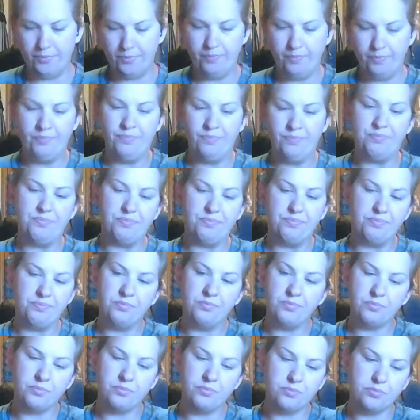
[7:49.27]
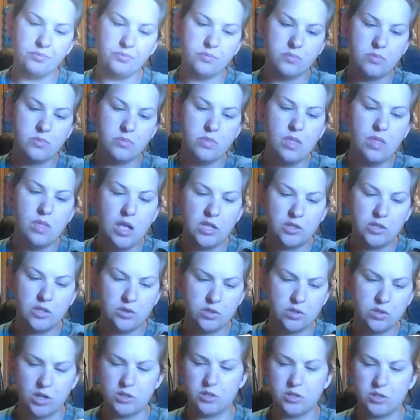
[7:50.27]
This
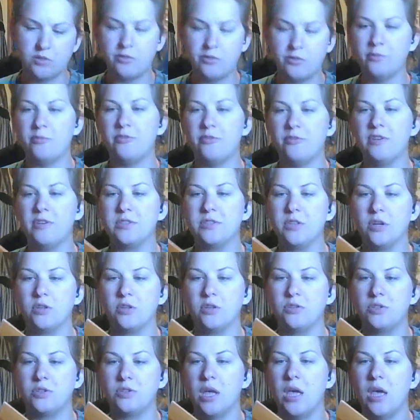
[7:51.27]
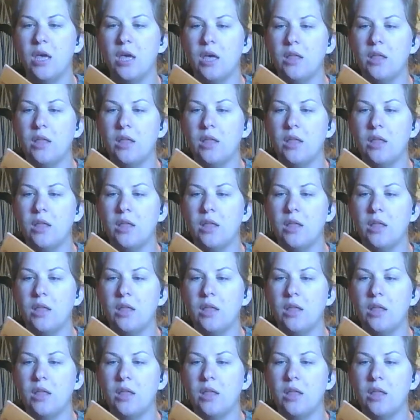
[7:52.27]
one's also from Fiskars.